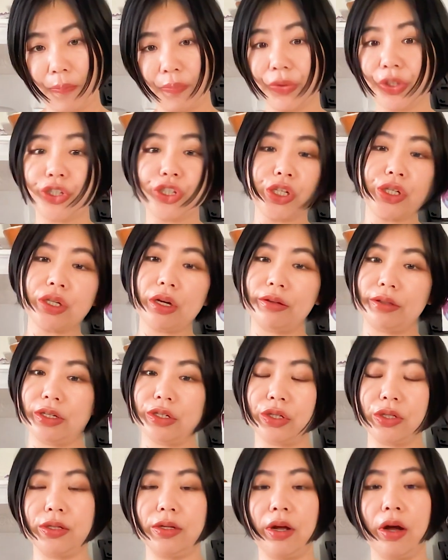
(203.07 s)
Just on
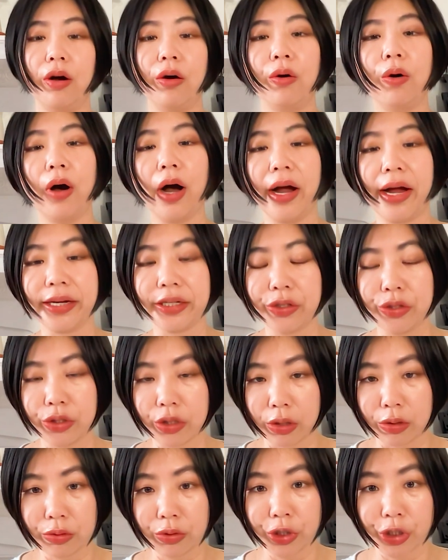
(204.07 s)
this note, I
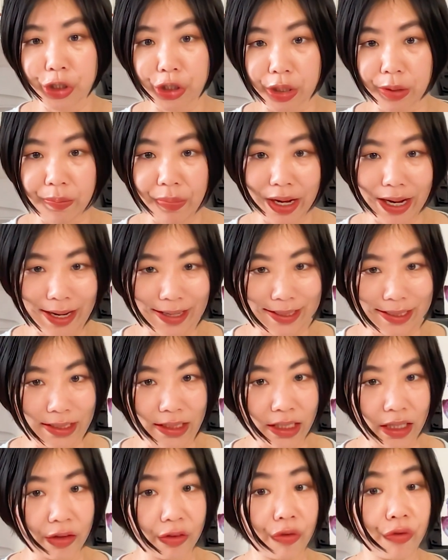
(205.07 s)
don't ship
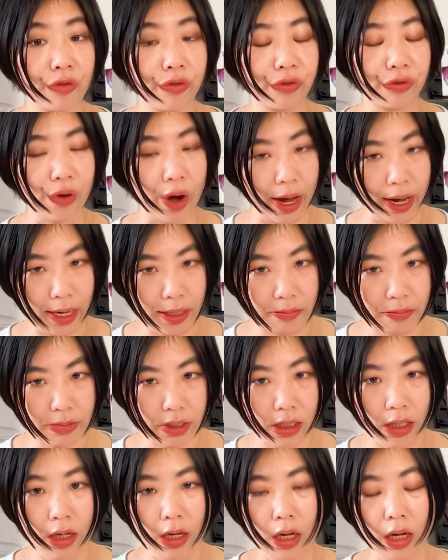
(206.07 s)
anything framed
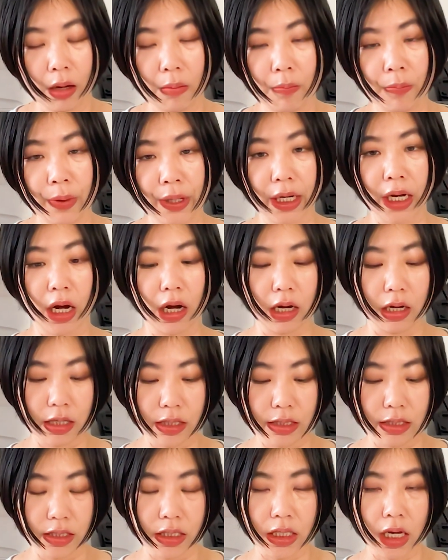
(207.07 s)

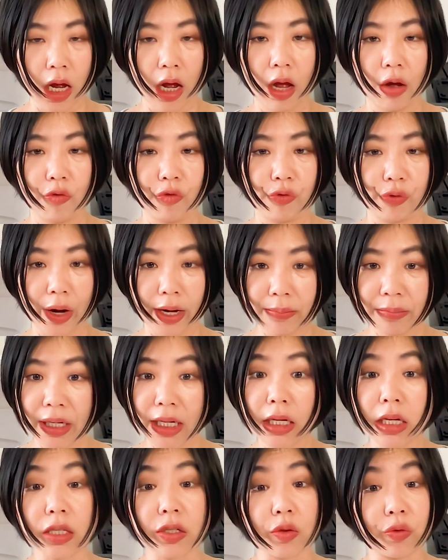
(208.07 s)
because
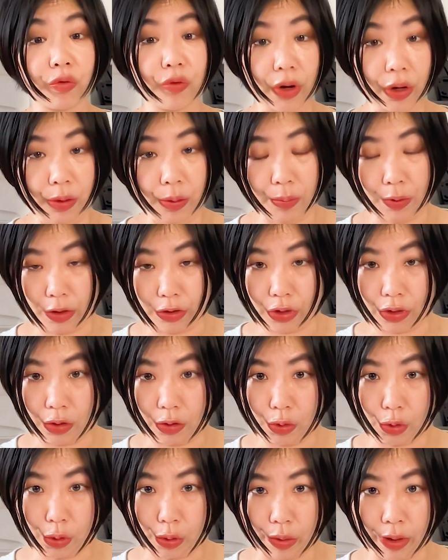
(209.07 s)
framing is a very
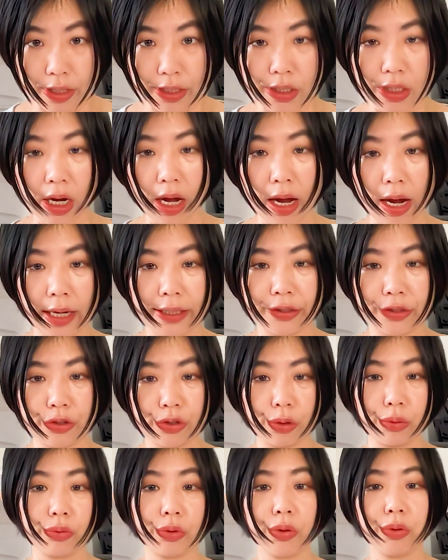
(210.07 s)
personal choice. I
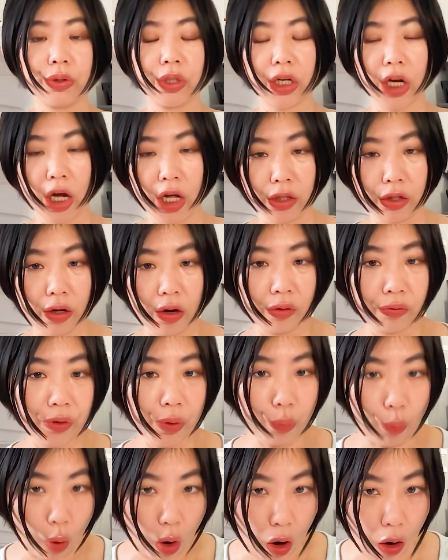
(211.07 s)
don't know the color of
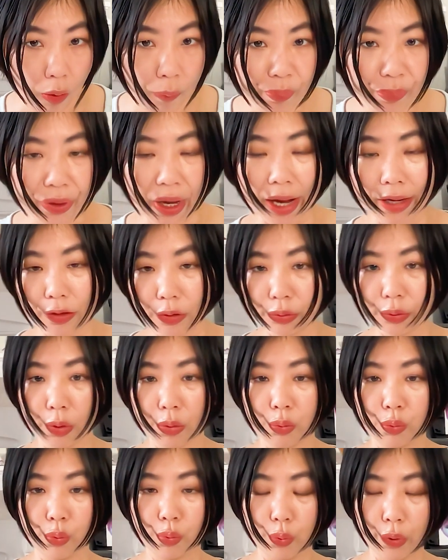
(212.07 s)
your wall. I don't know
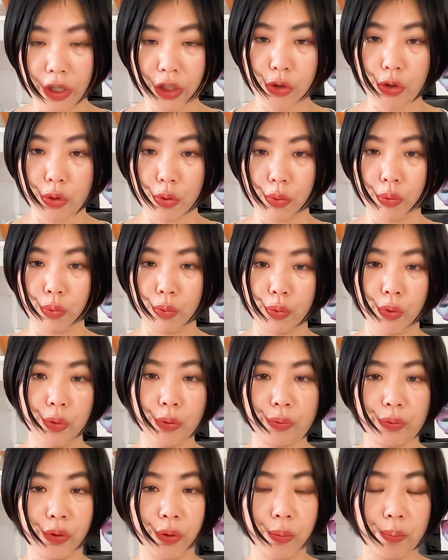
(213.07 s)
which
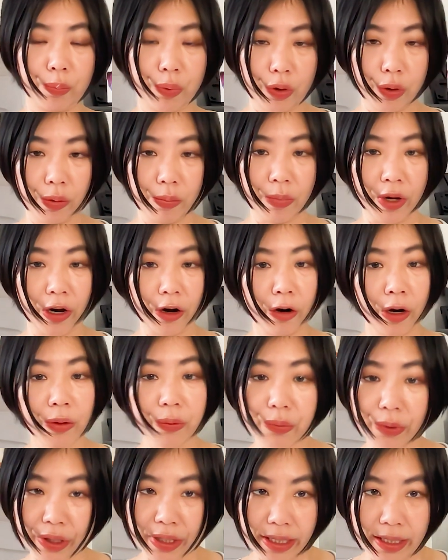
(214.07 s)
room you'll put my
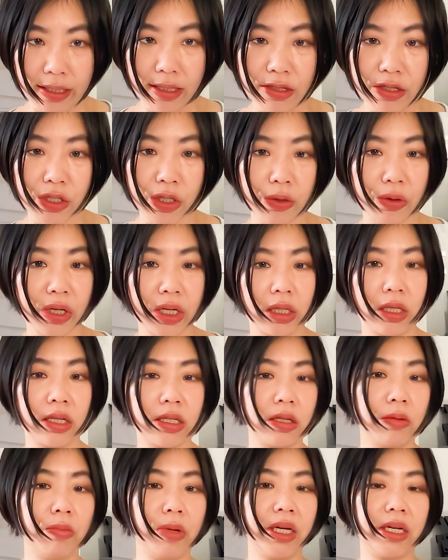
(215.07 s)
artwork in, so it
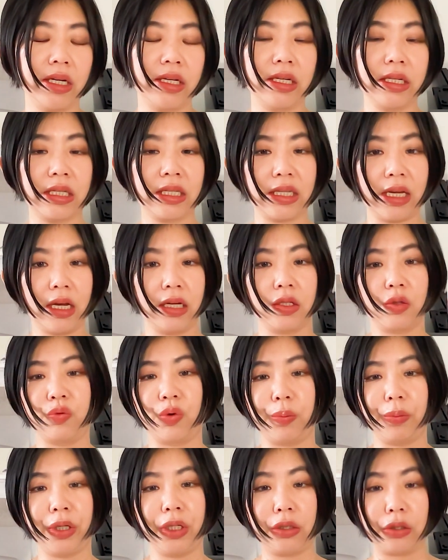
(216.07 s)
doesn't make any sense
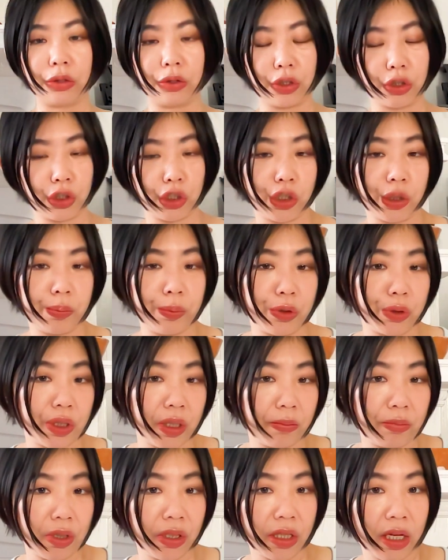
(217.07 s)
for me to just ship you
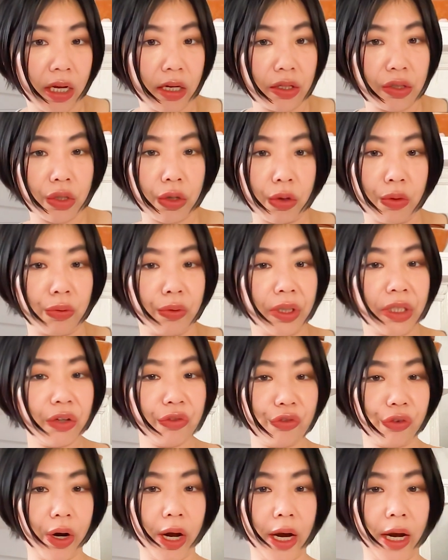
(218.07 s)
something that is already
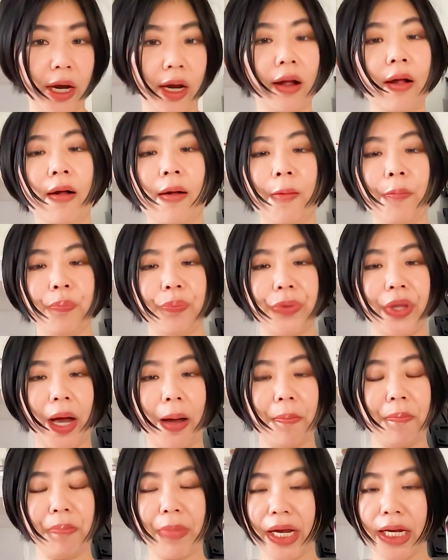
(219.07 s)
framed
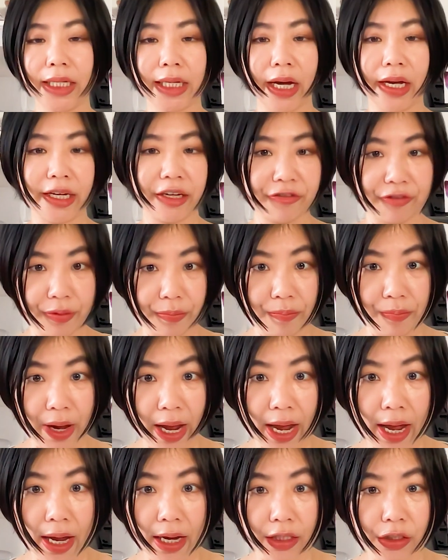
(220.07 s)
that may not even
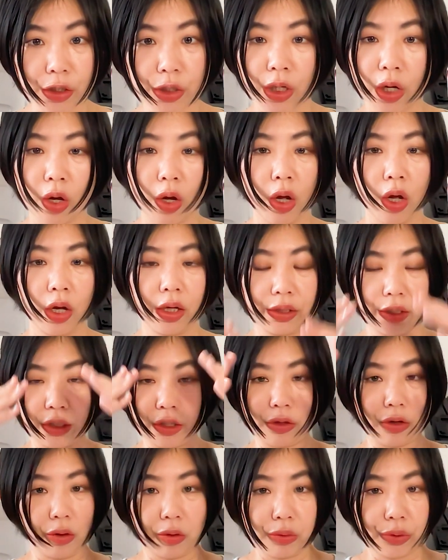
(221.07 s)
match, you
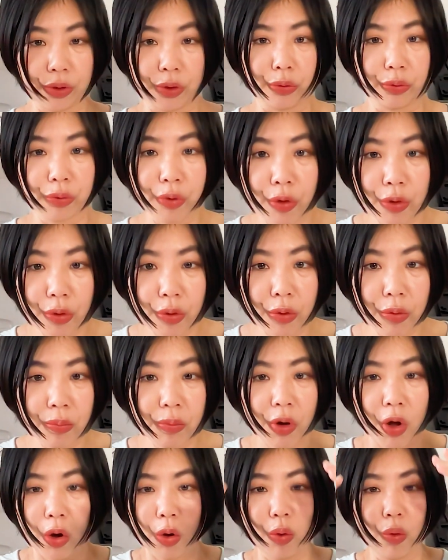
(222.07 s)
know, your room
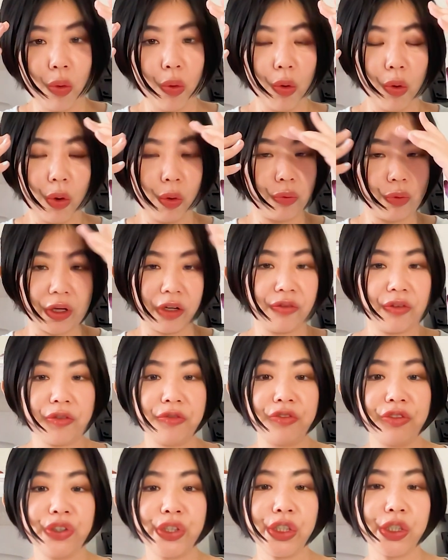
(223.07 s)
or whatever
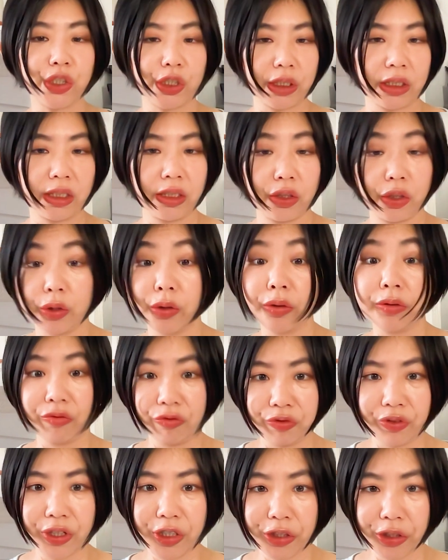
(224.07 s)
vision you
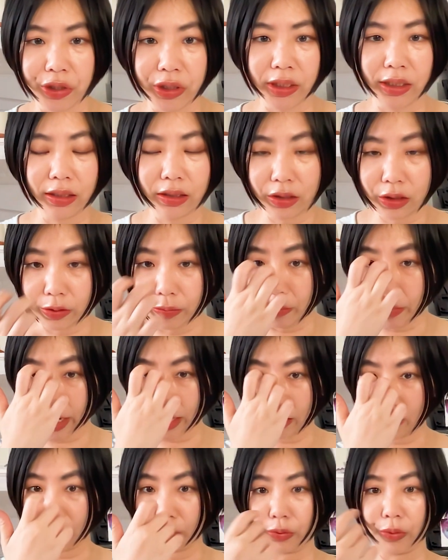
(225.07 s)
envision to
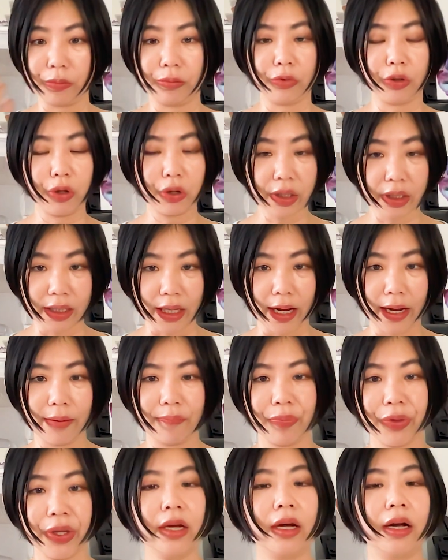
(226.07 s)
make your room look like.
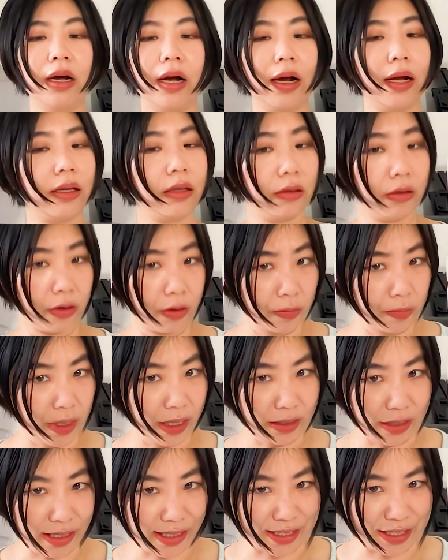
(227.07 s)
I learned my
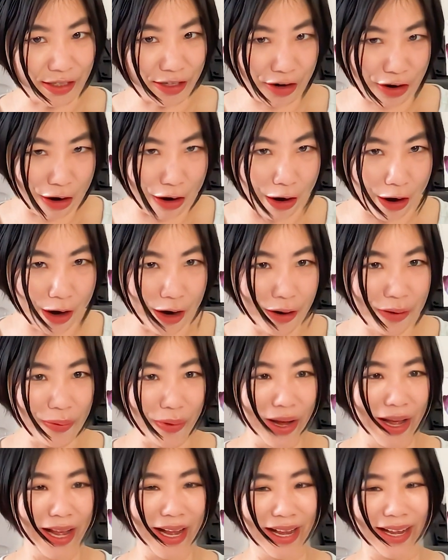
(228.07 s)
lesson the
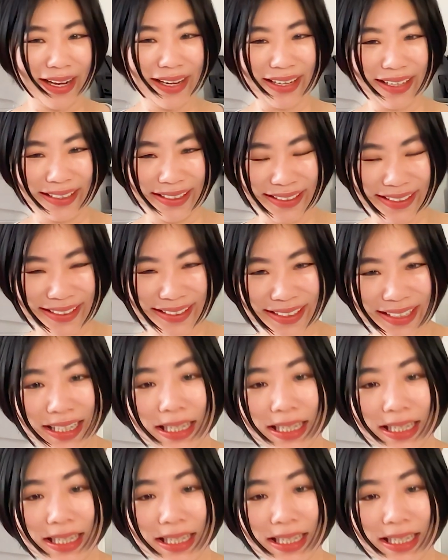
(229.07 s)
hard way.